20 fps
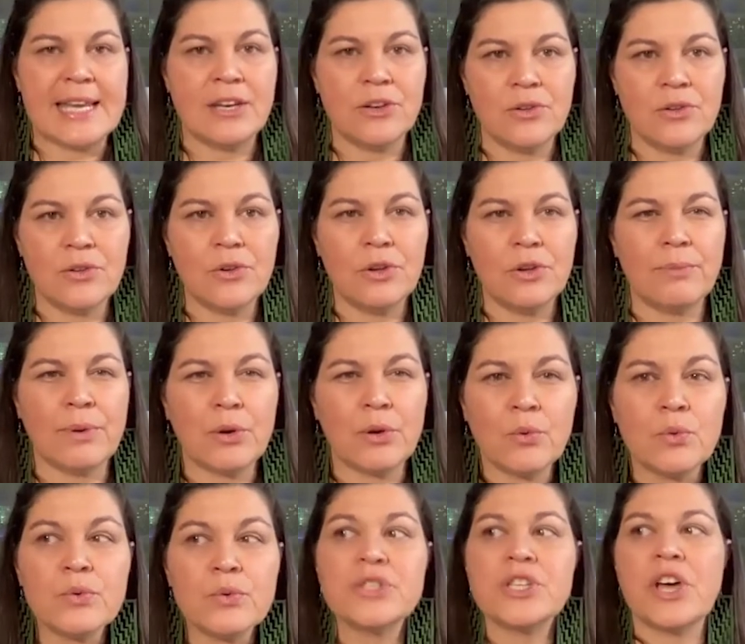and heard but
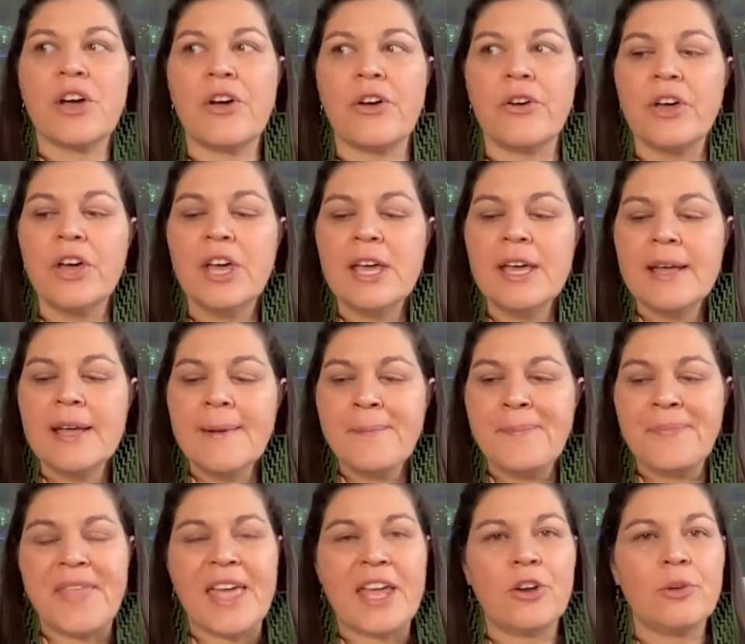also
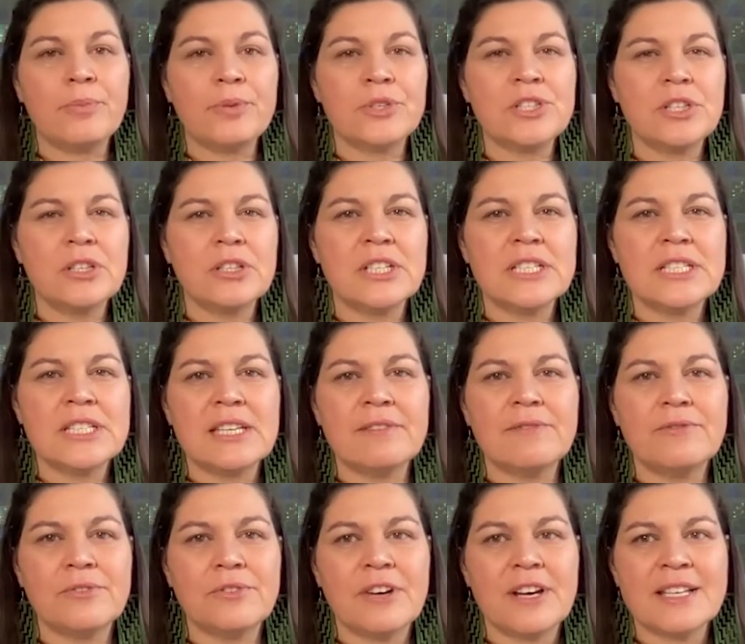that opportunity
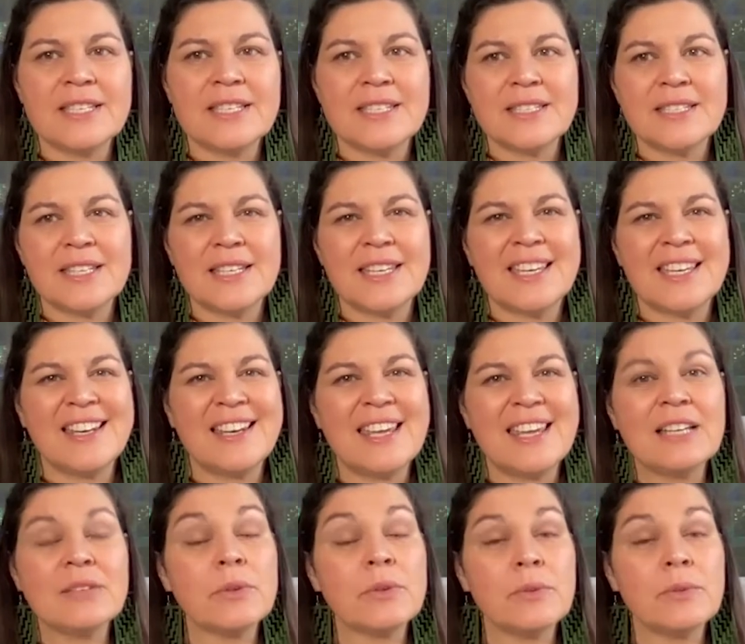for us to
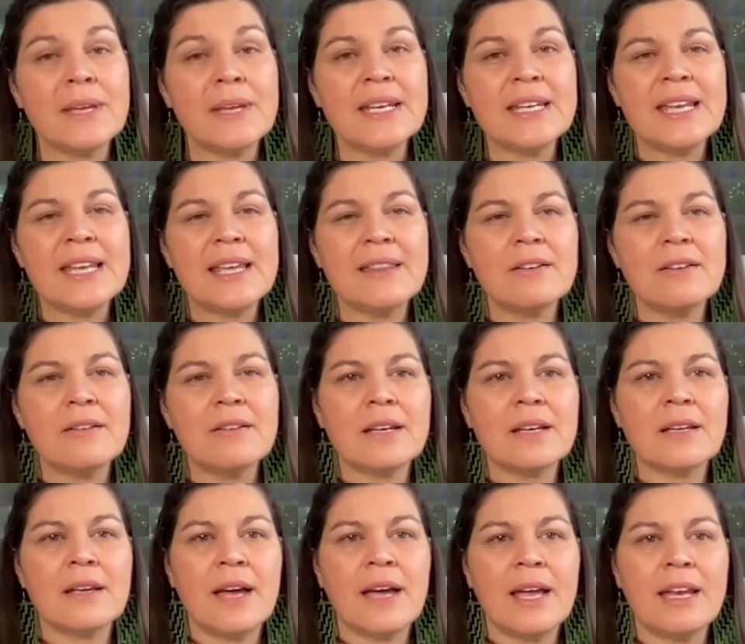connect with one another
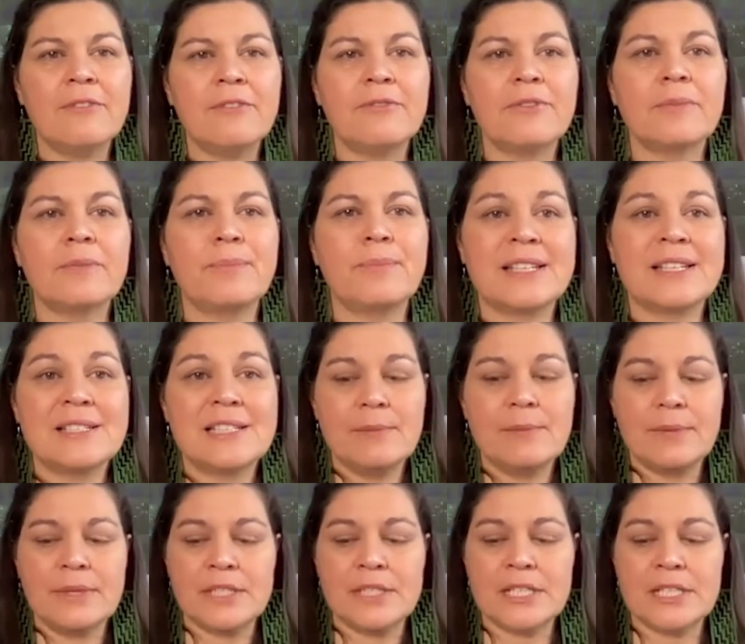and kind of be, to
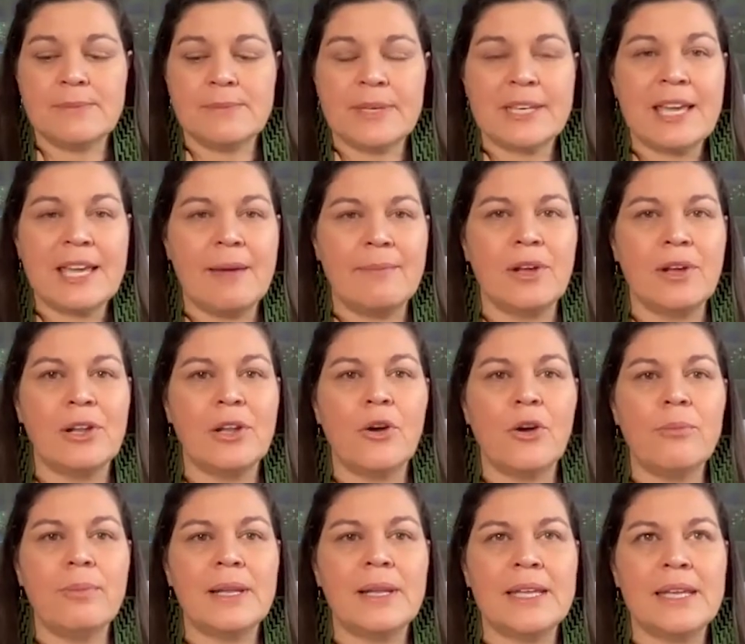be, just become
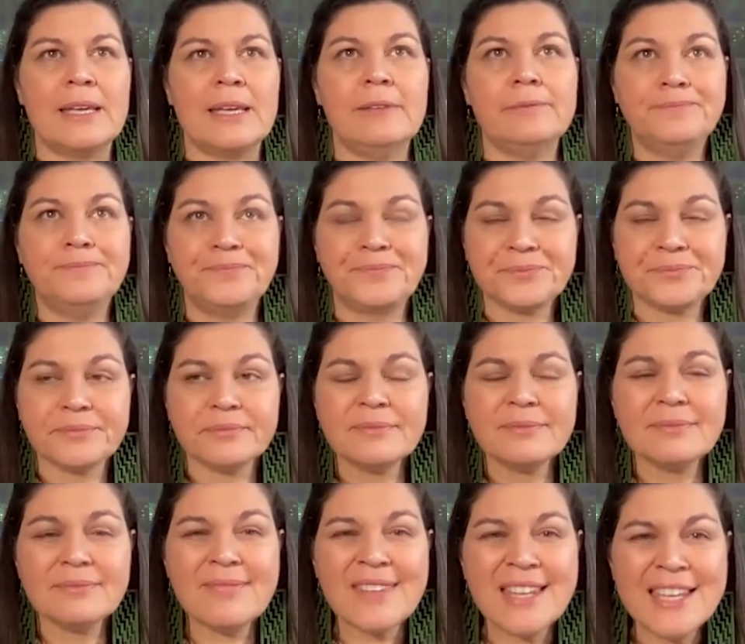globally
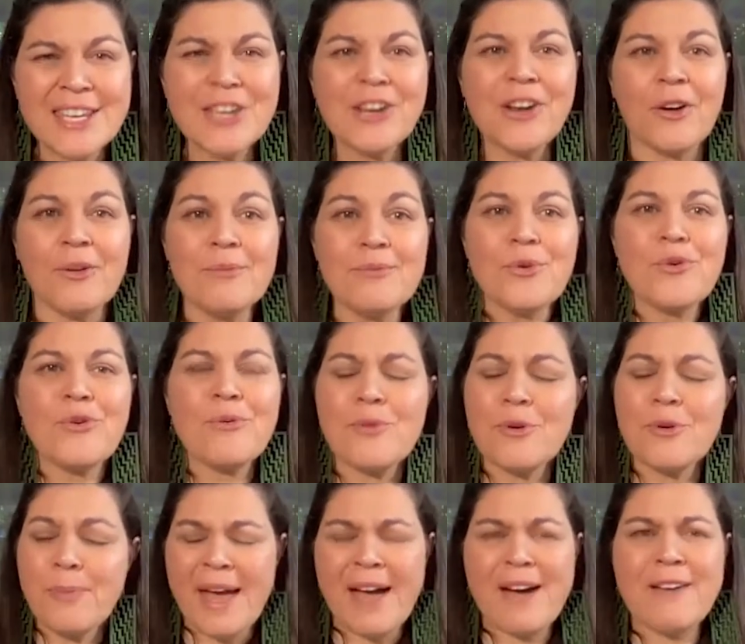you know more and
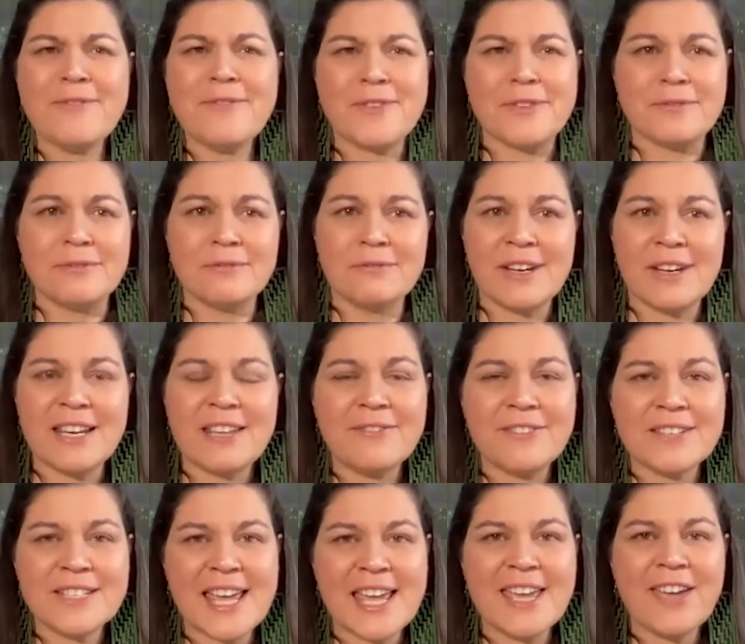more powerful ready
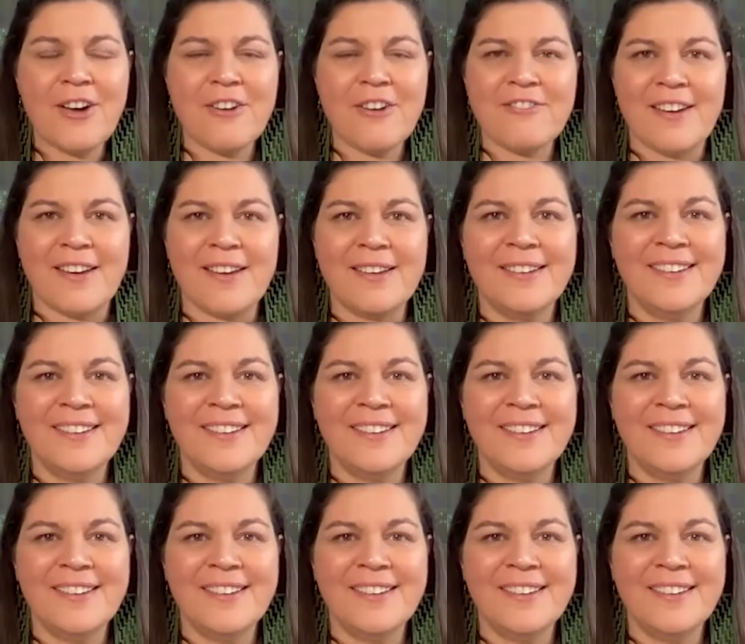for takeover